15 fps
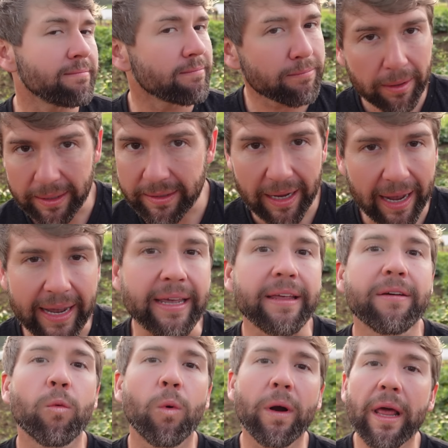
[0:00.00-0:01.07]
but hey,
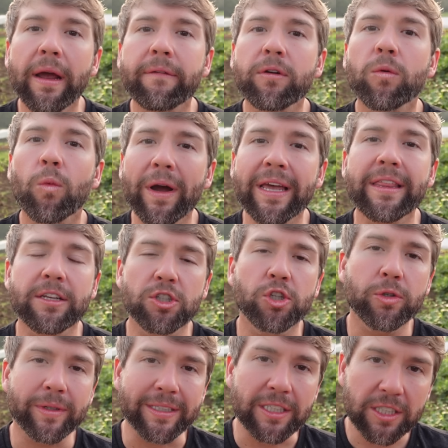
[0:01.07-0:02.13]
whatever way that
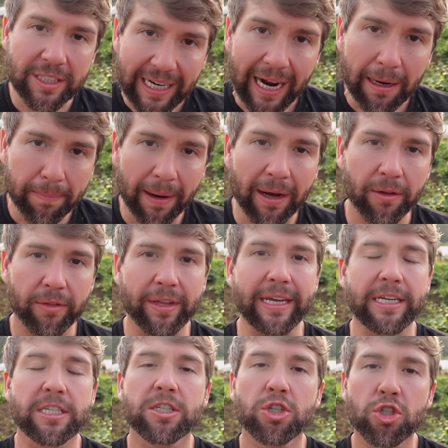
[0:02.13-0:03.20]
you can stockpile
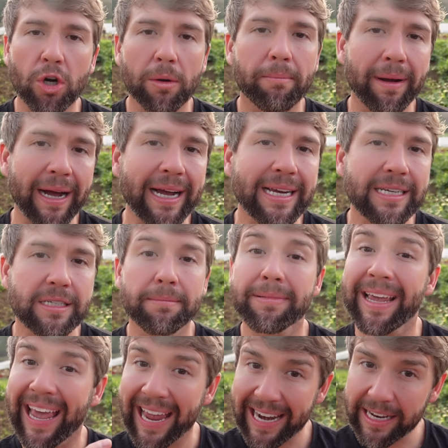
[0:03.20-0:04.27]
these, start buying some
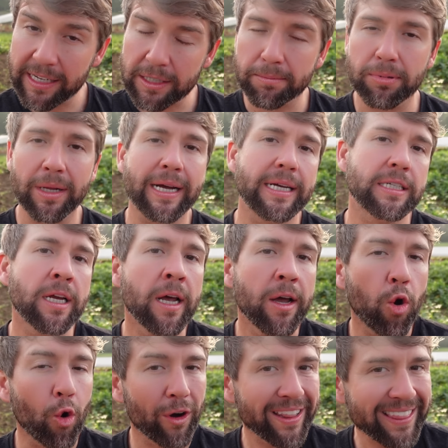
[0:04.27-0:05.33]
canning supplies
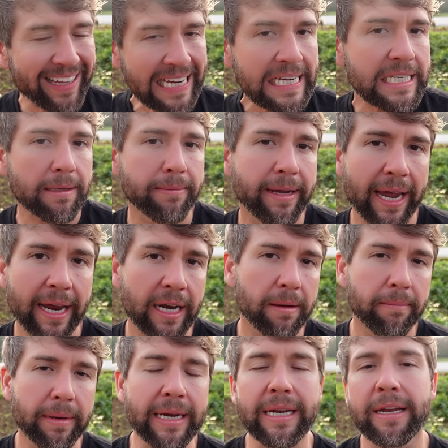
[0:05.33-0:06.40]
or at least some
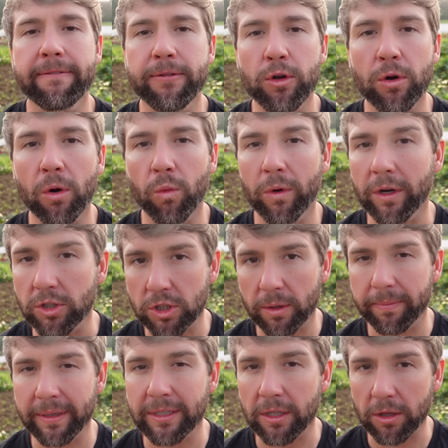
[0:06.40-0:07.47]
canning meat if you don't want to
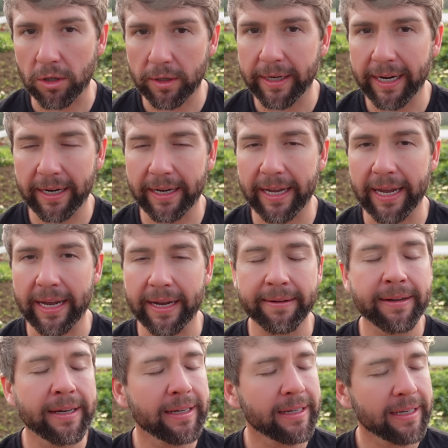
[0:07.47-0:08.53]
jump into learning how to can.
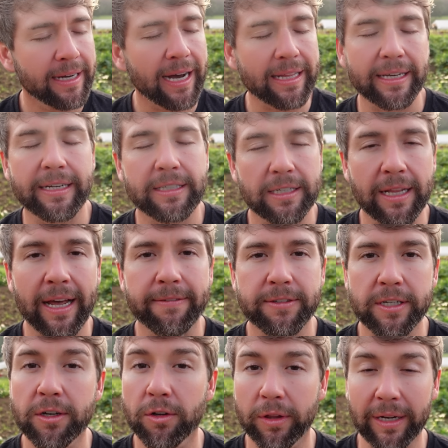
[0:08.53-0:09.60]
I think it's a life
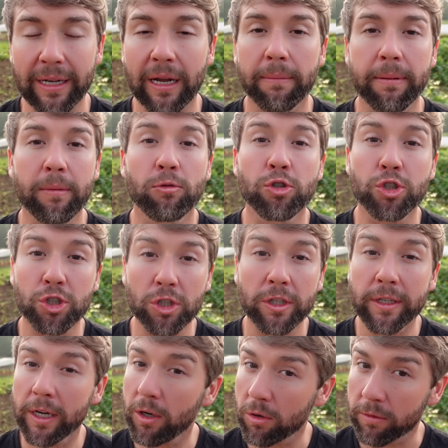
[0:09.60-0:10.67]
skill that a lot of people
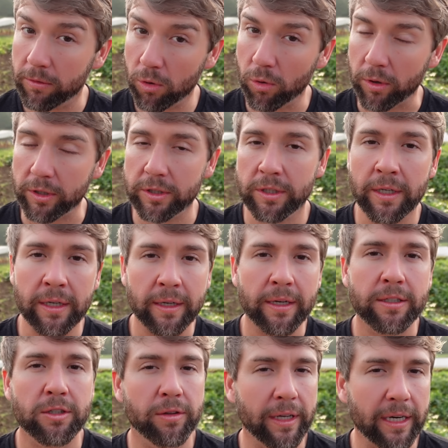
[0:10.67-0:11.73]
should know, of course,
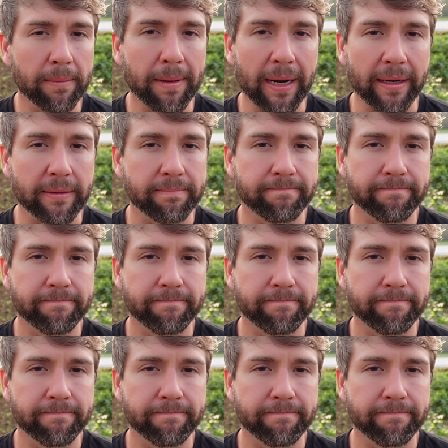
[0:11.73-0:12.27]
so think about it.